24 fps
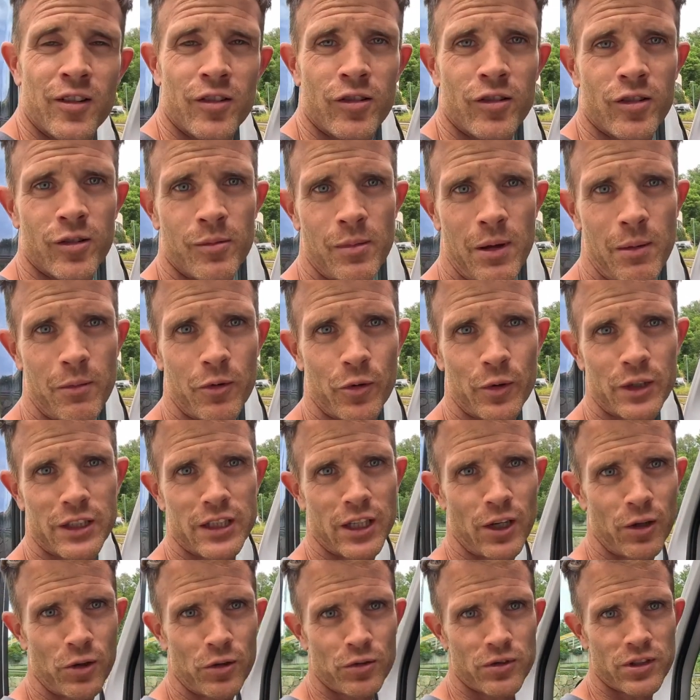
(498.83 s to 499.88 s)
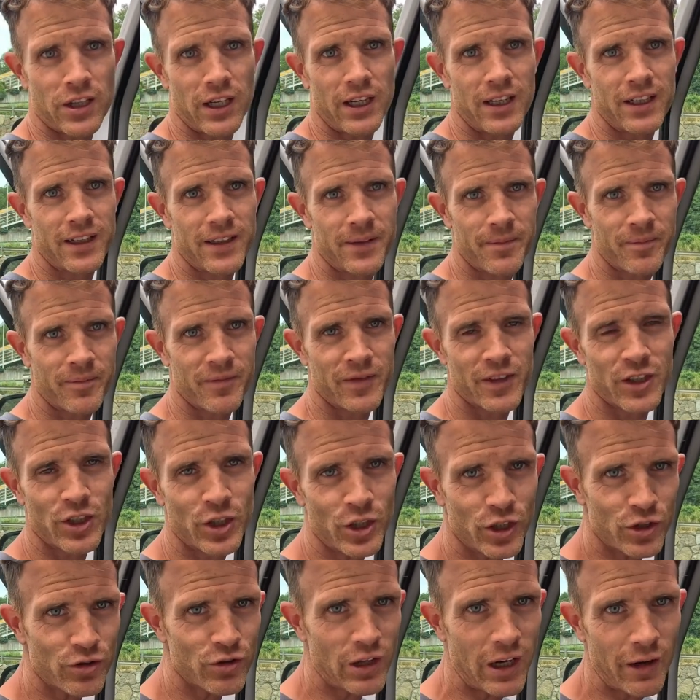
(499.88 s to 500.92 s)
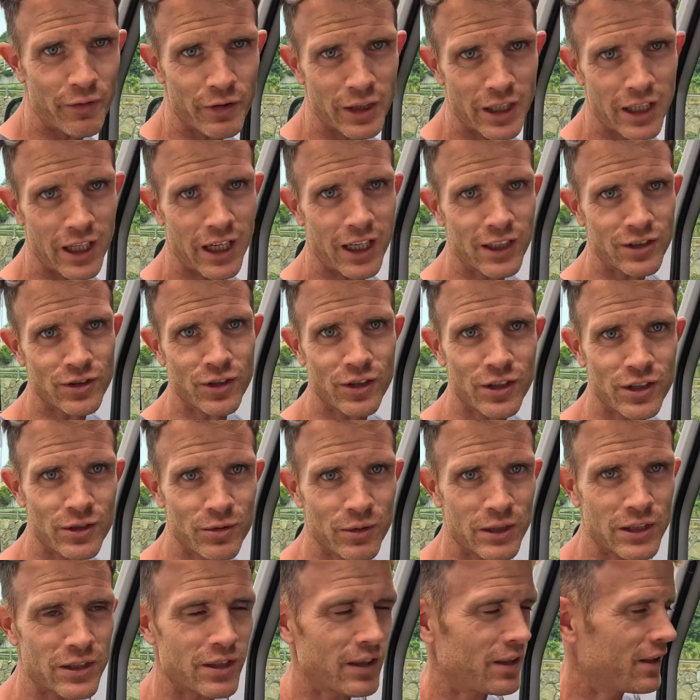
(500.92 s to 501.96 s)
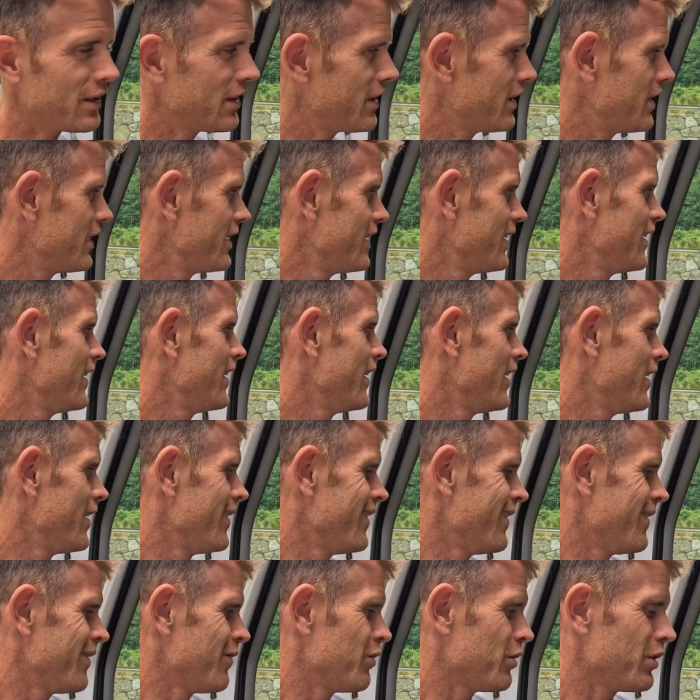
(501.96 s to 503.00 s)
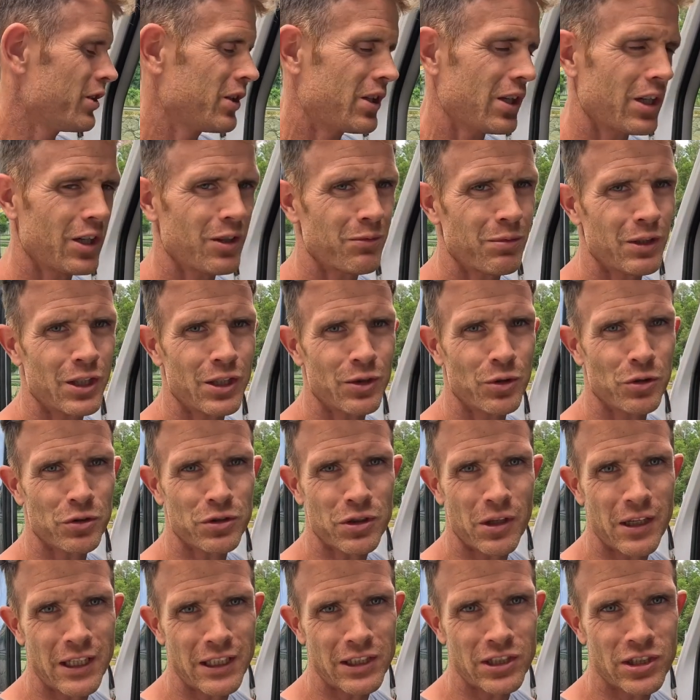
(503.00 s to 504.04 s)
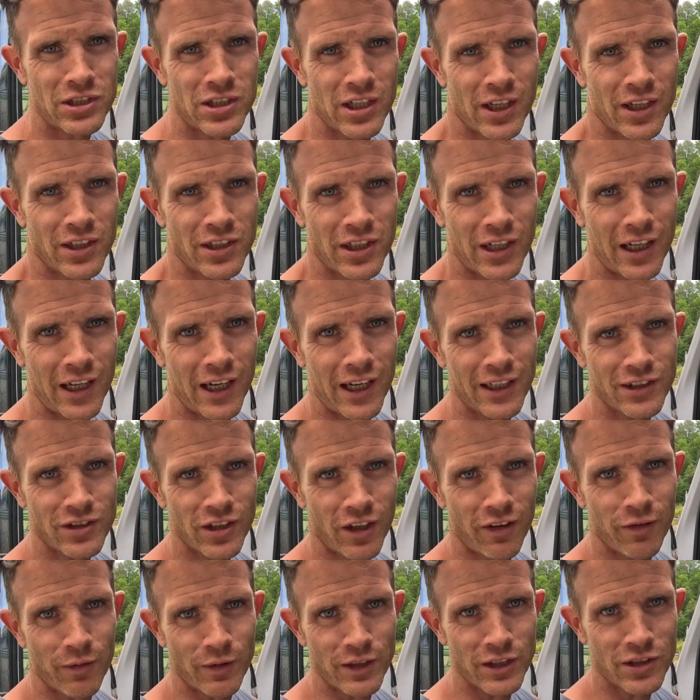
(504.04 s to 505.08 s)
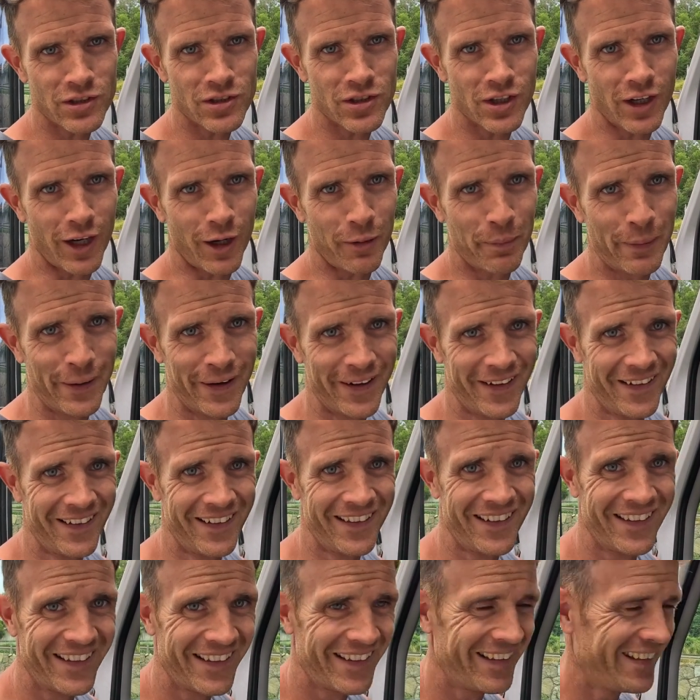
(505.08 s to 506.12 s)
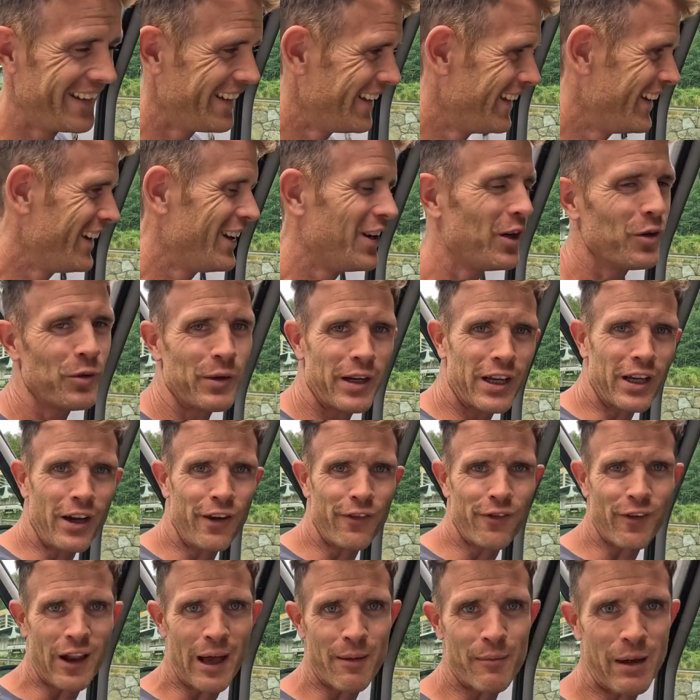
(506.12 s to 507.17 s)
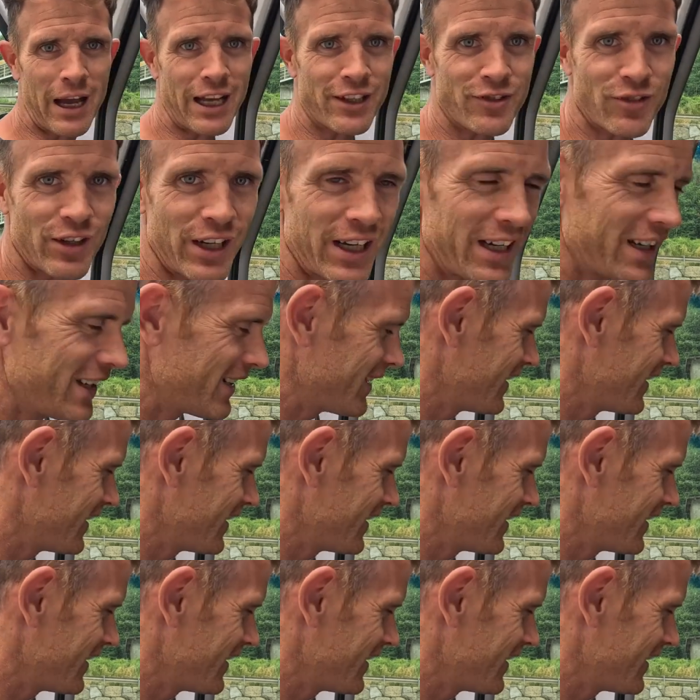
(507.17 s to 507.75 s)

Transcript: Remember we told you, you've got to drive with your lights on in Switzerland. Well, you do, but you also need to turn your lights off when you stop. We got a flat battery.